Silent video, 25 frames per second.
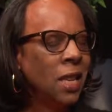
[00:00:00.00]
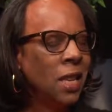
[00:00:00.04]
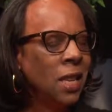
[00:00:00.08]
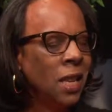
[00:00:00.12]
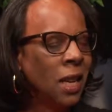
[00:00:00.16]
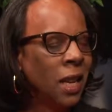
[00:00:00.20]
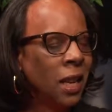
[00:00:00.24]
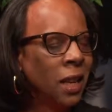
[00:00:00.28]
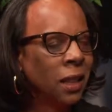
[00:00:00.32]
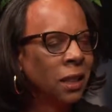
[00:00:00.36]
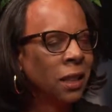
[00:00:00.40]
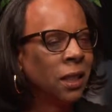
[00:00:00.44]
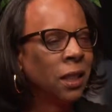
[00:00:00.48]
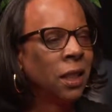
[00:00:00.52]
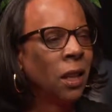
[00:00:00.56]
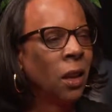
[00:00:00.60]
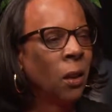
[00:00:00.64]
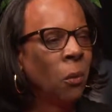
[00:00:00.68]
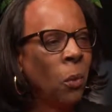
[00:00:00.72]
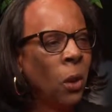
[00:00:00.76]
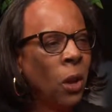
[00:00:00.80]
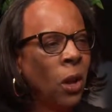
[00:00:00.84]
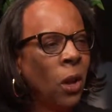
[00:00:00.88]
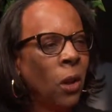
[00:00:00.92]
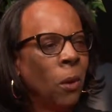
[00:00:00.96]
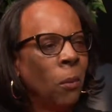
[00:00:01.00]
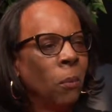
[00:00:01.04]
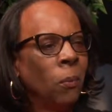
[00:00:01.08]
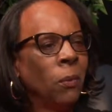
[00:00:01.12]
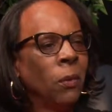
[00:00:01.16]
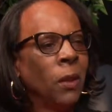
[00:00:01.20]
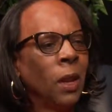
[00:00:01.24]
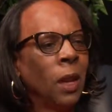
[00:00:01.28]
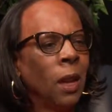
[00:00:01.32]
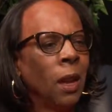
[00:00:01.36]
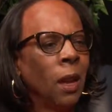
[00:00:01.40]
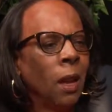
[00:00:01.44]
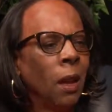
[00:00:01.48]
Yes, well,
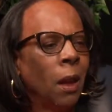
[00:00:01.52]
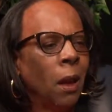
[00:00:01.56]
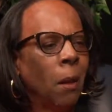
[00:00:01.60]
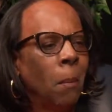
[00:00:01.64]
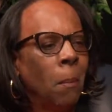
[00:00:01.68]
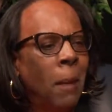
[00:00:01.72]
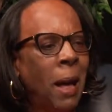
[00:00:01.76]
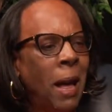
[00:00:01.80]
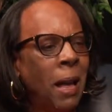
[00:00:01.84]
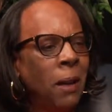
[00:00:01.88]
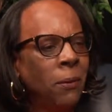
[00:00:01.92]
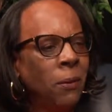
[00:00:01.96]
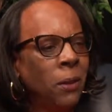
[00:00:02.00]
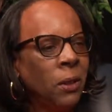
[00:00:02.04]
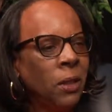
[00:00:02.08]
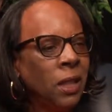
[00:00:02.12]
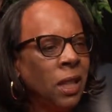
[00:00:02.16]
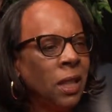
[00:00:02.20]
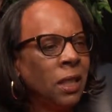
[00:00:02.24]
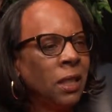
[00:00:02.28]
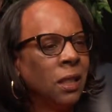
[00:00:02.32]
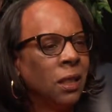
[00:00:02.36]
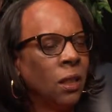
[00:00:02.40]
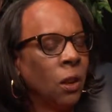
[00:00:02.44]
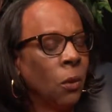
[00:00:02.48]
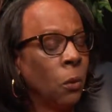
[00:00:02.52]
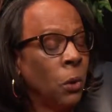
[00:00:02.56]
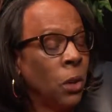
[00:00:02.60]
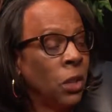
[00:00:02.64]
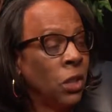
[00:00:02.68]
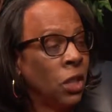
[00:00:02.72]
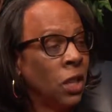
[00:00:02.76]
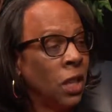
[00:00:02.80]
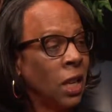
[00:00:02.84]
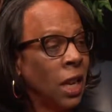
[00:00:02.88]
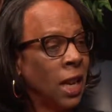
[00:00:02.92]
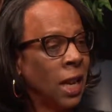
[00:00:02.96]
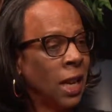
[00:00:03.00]
mindfulness
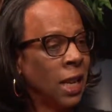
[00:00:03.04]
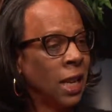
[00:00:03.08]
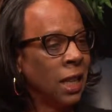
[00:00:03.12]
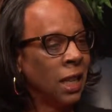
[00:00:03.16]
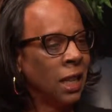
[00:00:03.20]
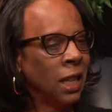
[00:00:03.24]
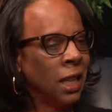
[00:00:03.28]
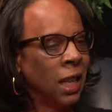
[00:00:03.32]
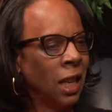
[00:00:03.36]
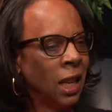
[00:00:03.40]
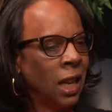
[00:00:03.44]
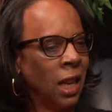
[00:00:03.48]
originated